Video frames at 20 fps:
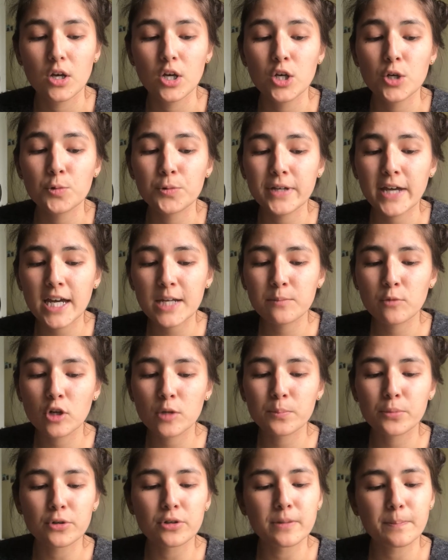We had more
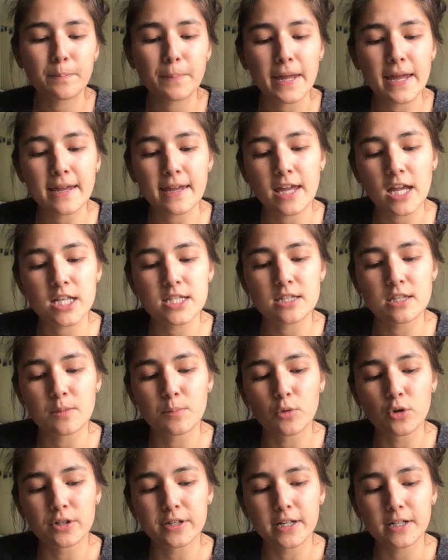burnt pancakes in the
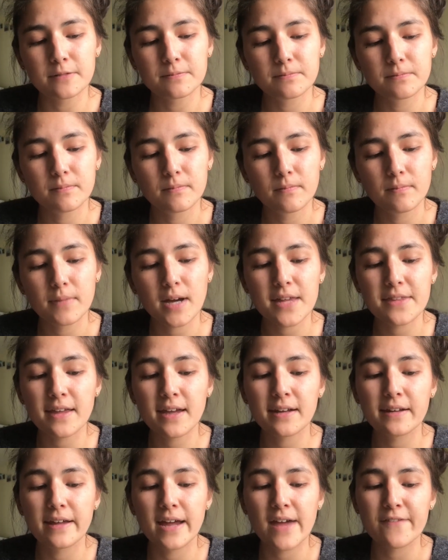morning. By
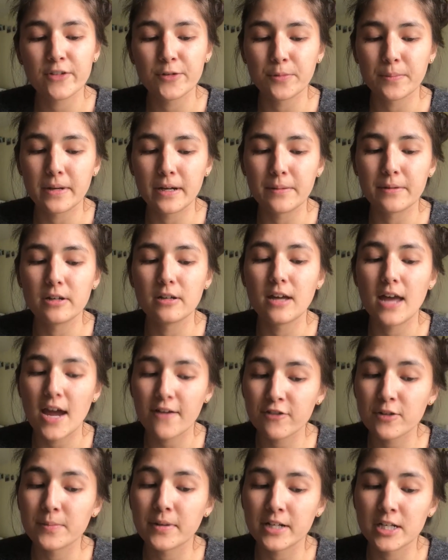then,
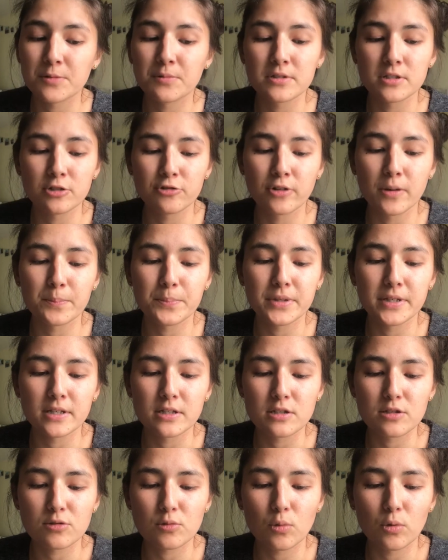everybody was grumpy and
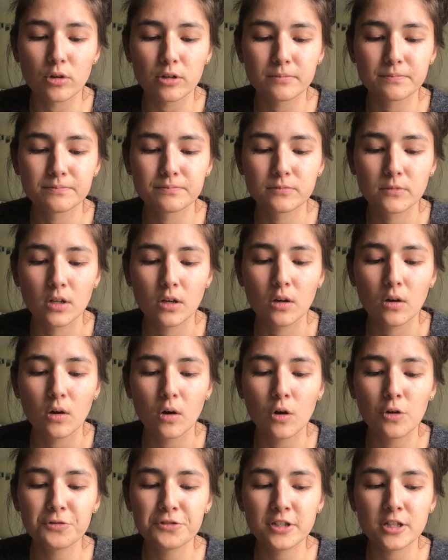sore.
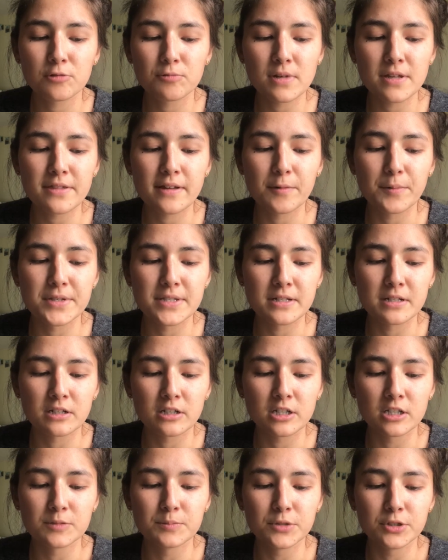Only Aretha was in a
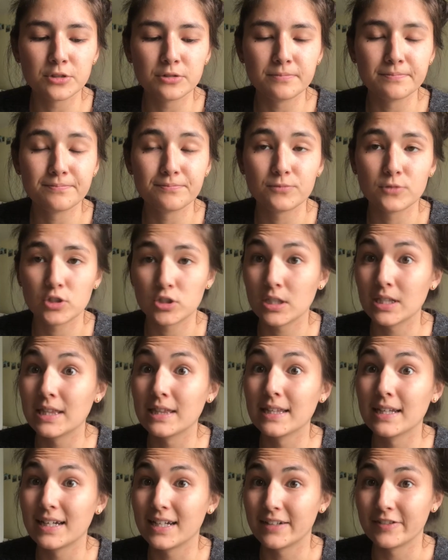good mood. She
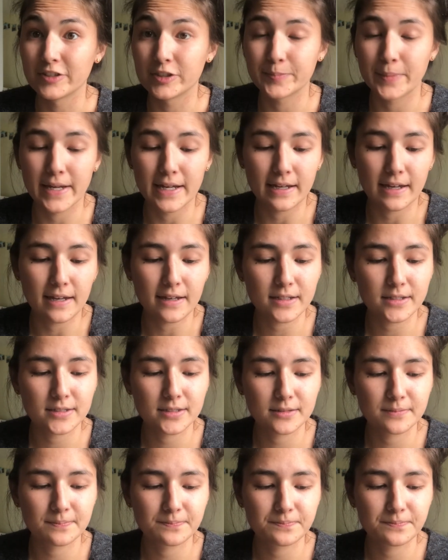loves pancakes.